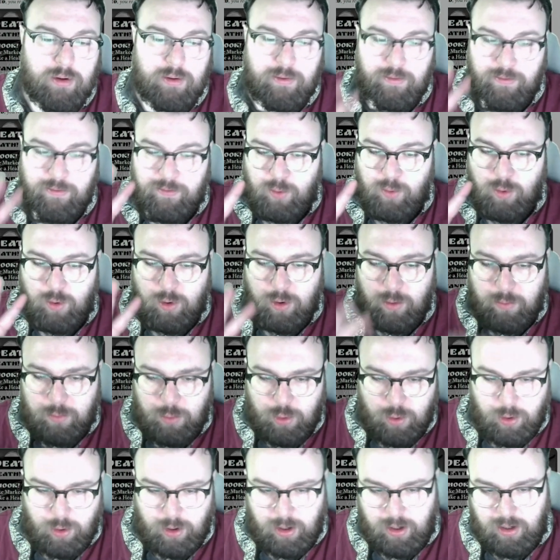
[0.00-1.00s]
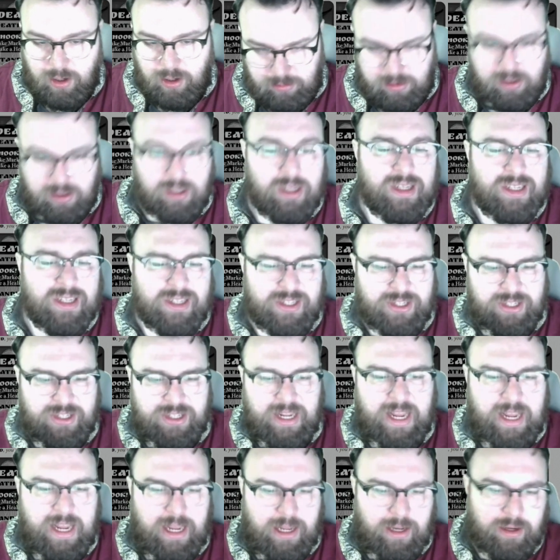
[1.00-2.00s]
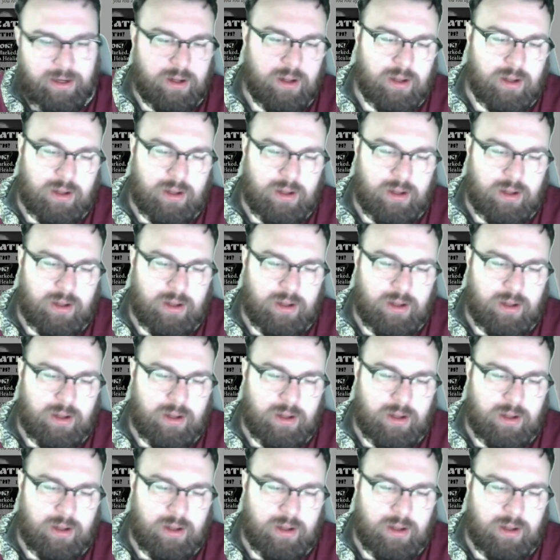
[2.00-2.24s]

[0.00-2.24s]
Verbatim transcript: four or more. Stand.